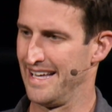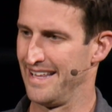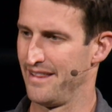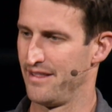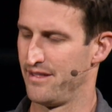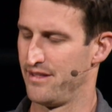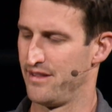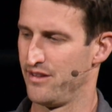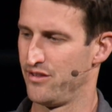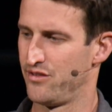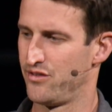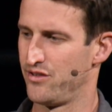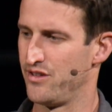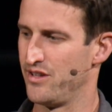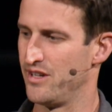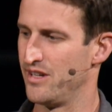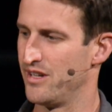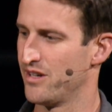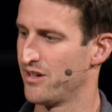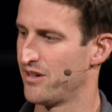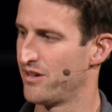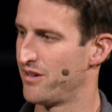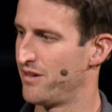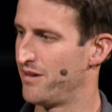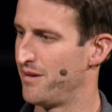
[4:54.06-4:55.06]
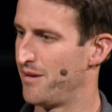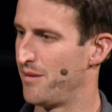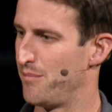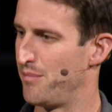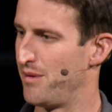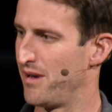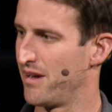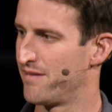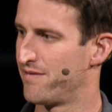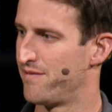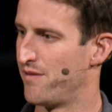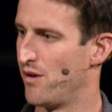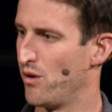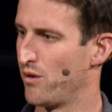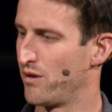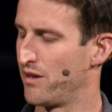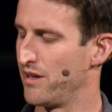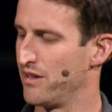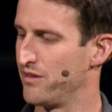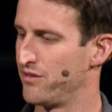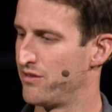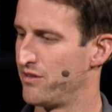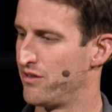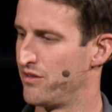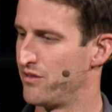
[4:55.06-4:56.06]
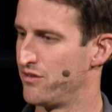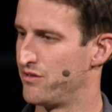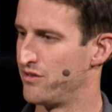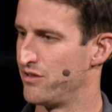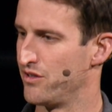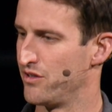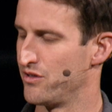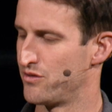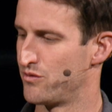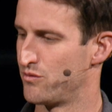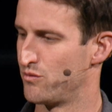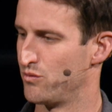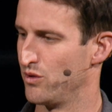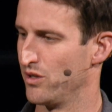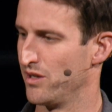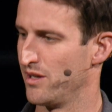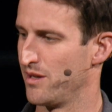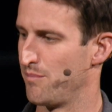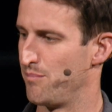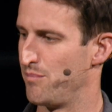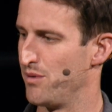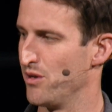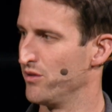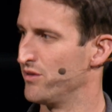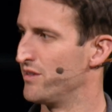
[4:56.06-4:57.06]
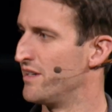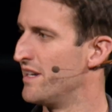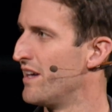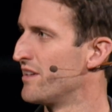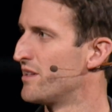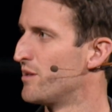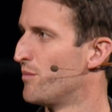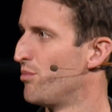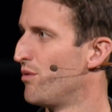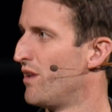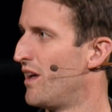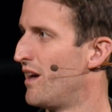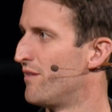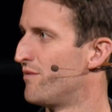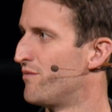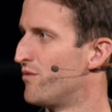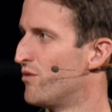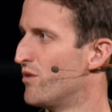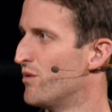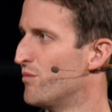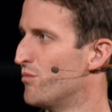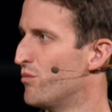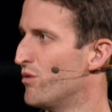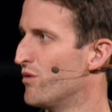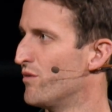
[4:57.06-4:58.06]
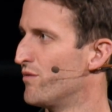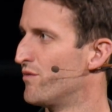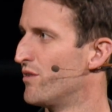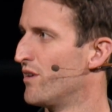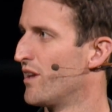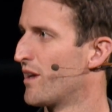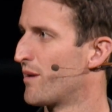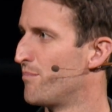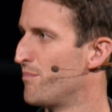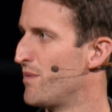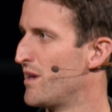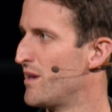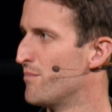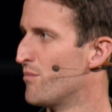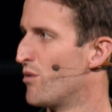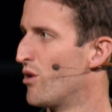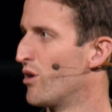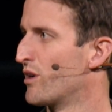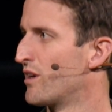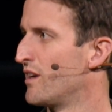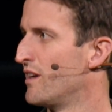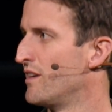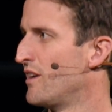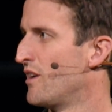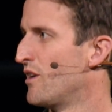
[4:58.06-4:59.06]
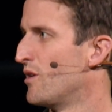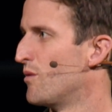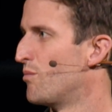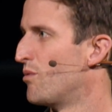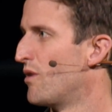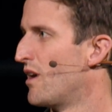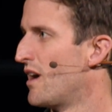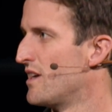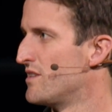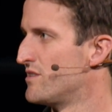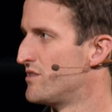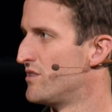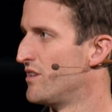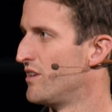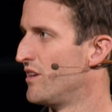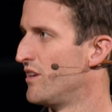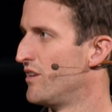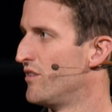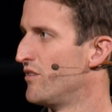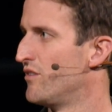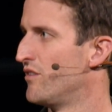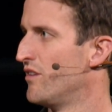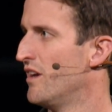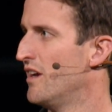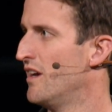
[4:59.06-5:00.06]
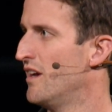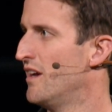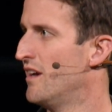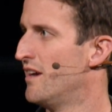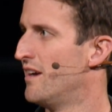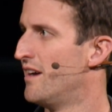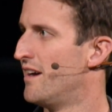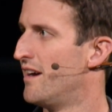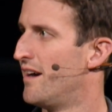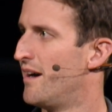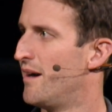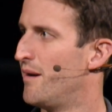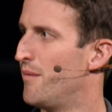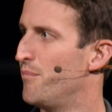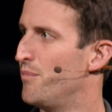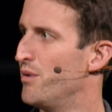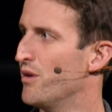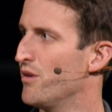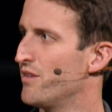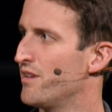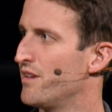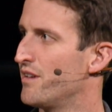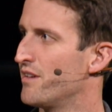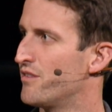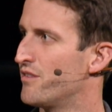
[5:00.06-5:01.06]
this year, a big focus is just really building out the platform more for mid-market enterprises, building